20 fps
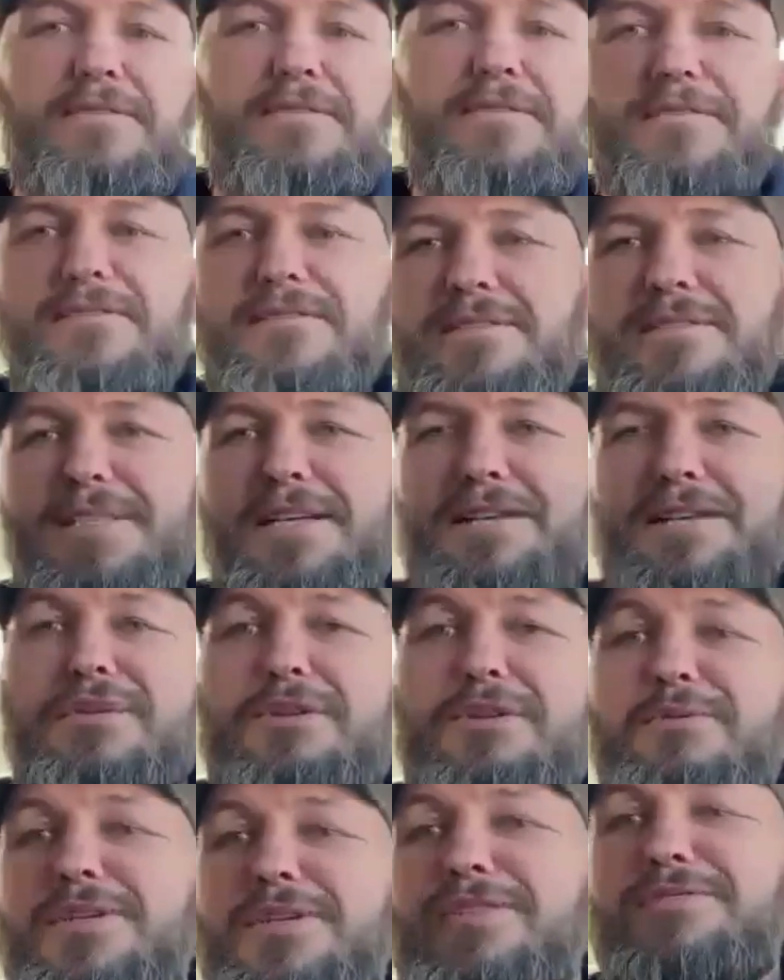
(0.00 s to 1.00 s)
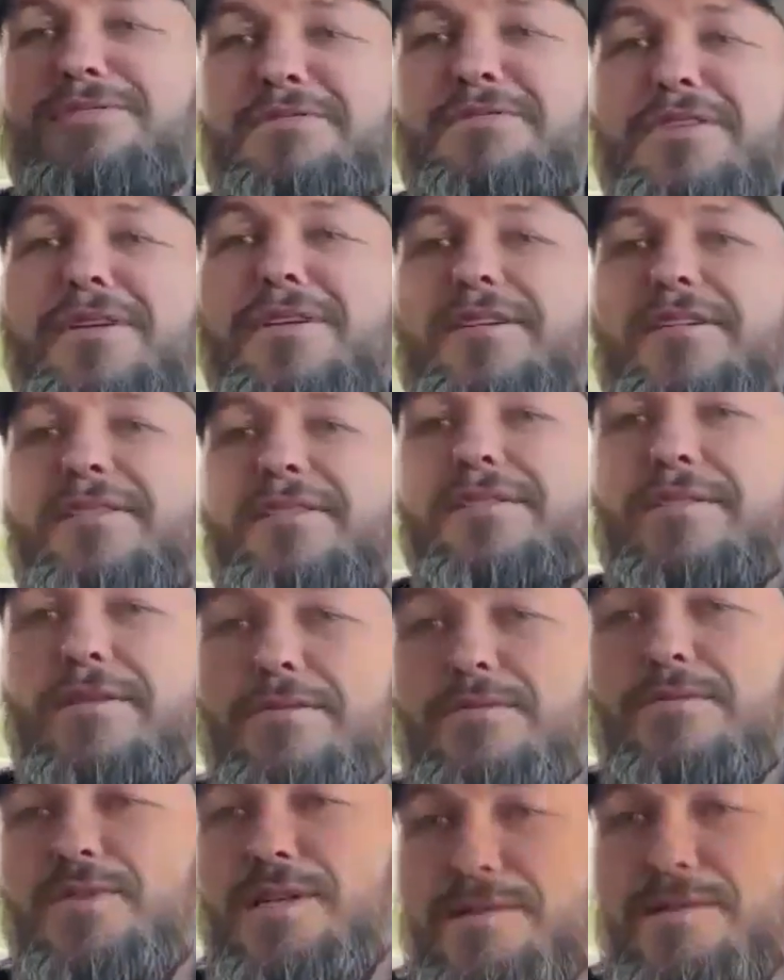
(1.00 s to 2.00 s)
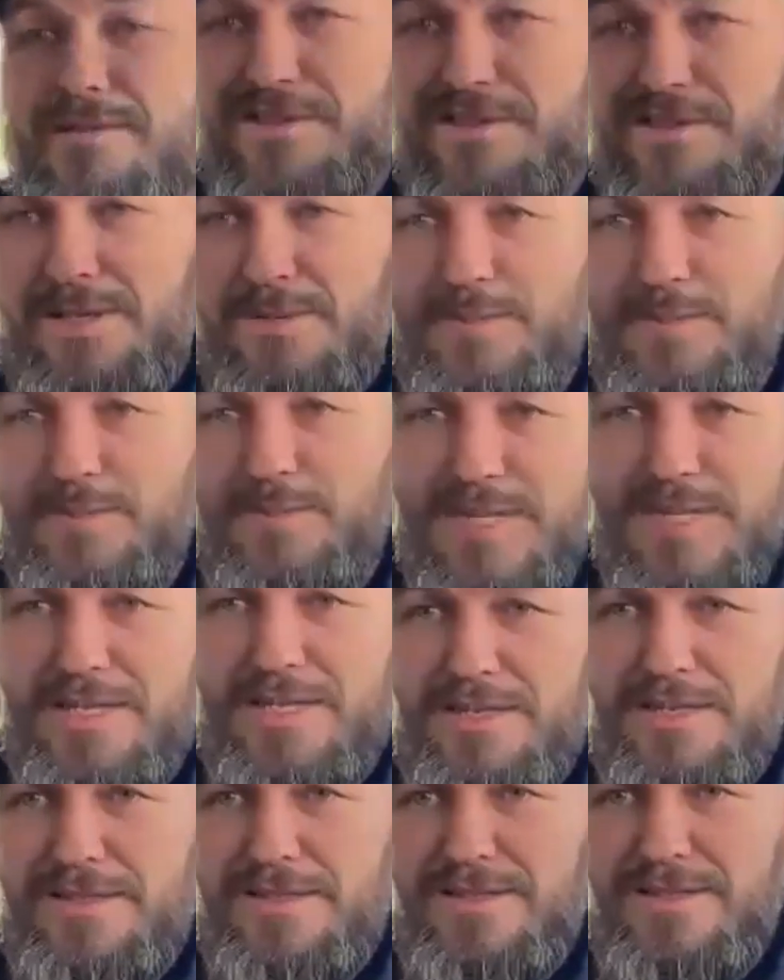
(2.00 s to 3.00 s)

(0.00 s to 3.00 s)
If someone doesn't think someone's going to sleep in that,